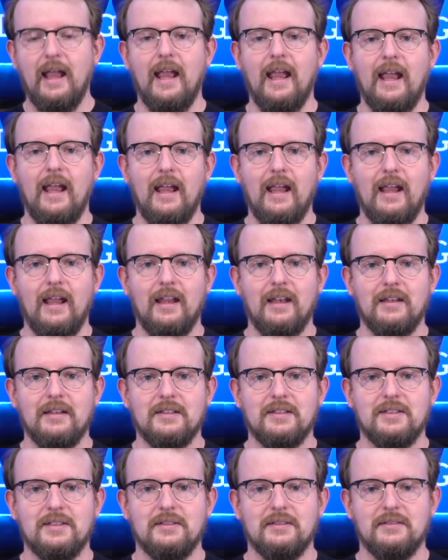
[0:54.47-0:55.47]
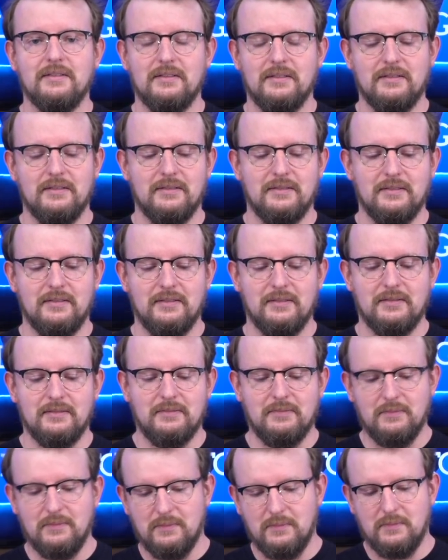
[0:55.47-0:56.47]
and
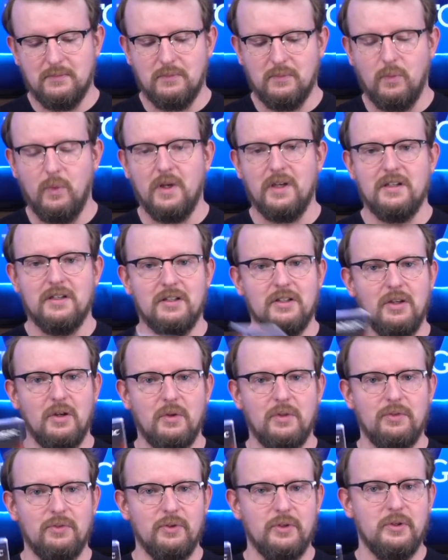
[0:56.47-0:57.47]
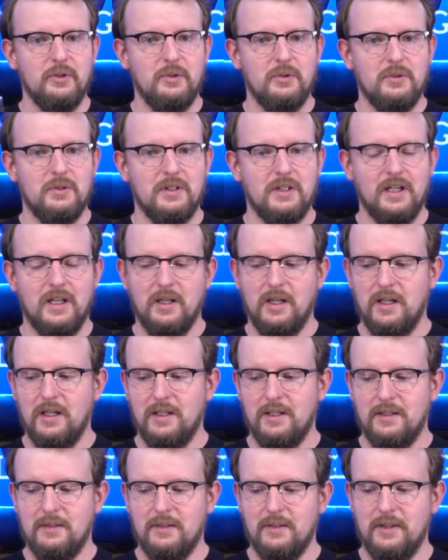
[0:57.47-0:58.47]
wanted to go through
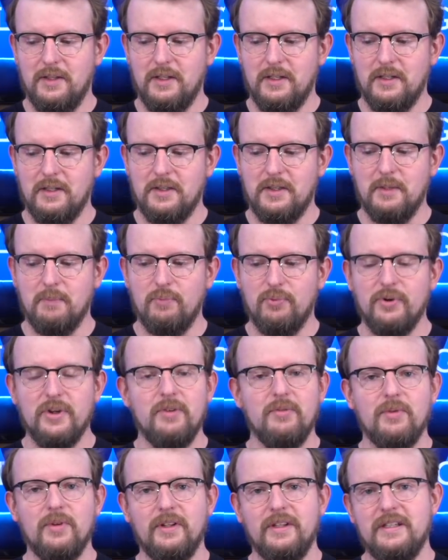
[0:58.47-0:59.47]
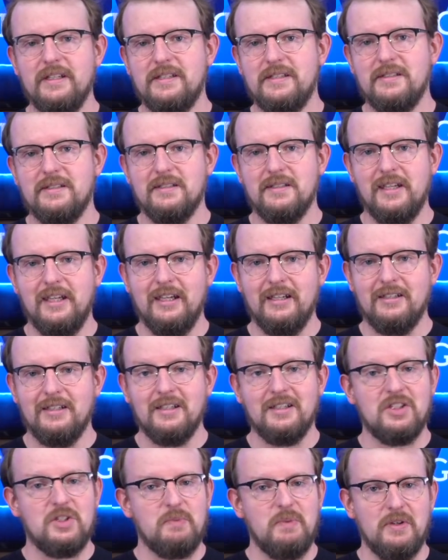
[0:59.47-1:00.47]
the pre-release kit
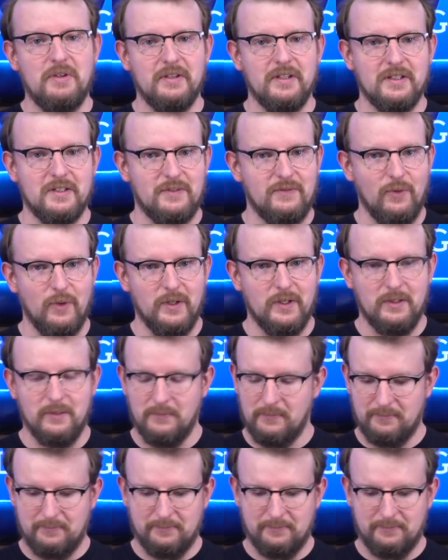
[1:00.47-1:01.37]
experience for you.